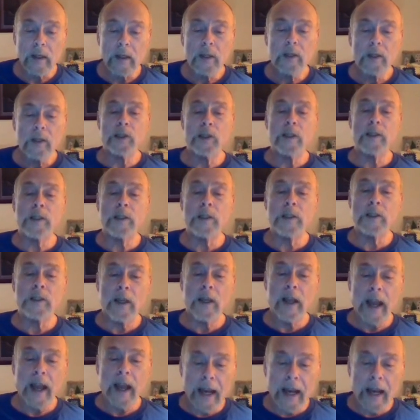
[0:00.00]
Jesus
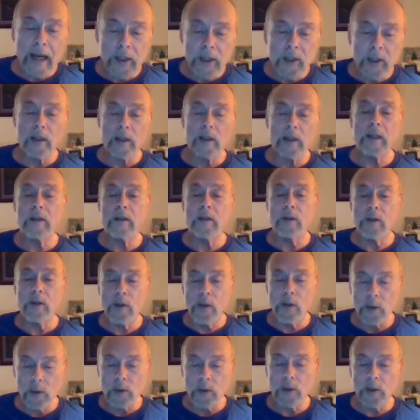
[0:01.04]
actually
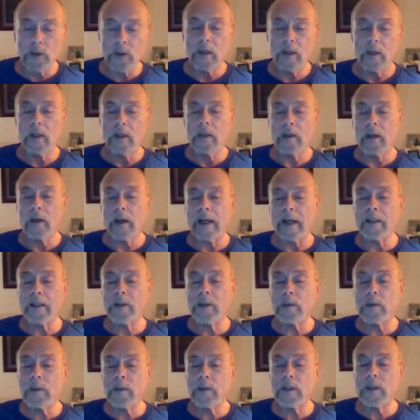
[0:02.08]
used
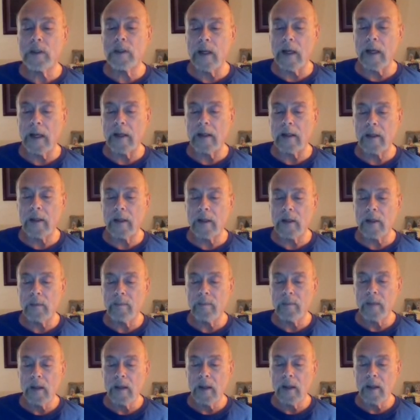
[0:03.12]
Lazarus' death
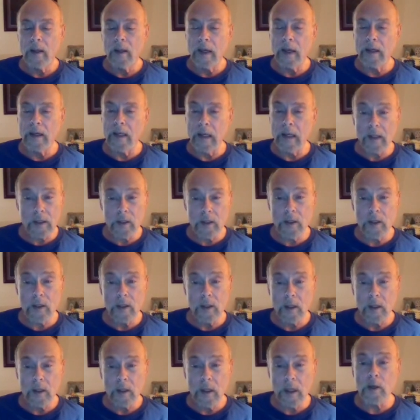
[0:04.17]
and his
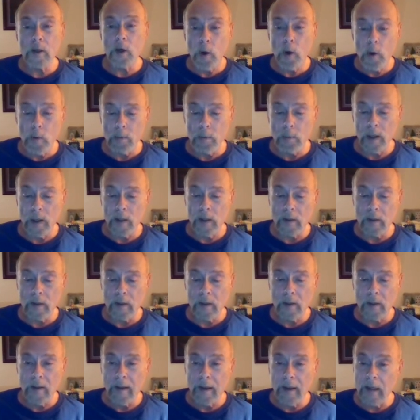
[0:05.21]

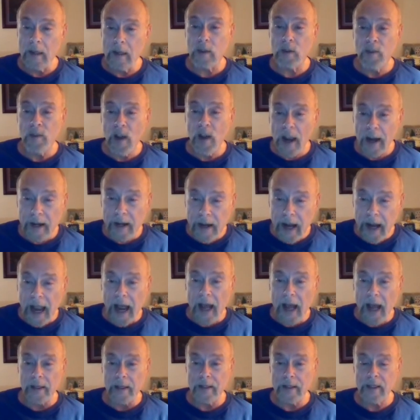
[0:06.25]
entombment, his
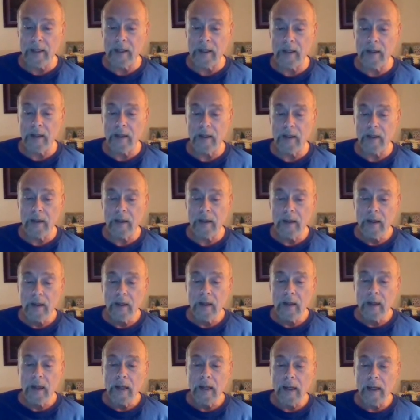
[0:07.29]
finality,
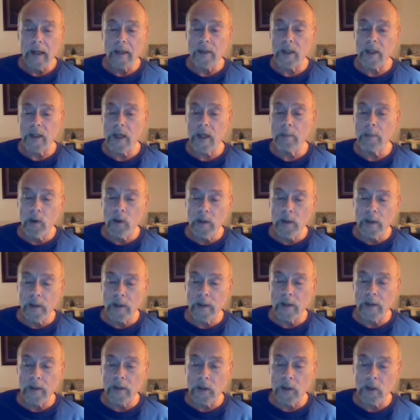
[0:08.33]
as he put
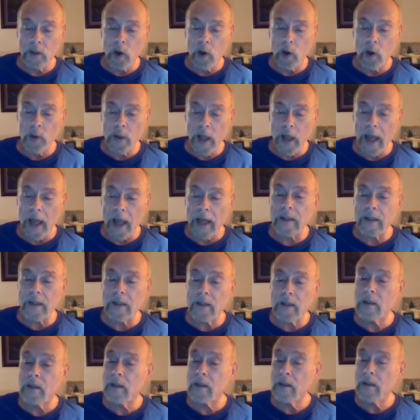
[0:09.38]
it, so
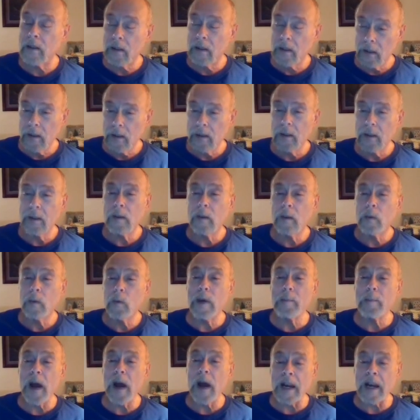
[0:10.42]
that we
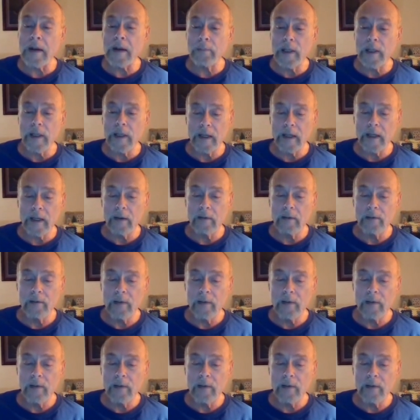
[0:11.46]
might believe.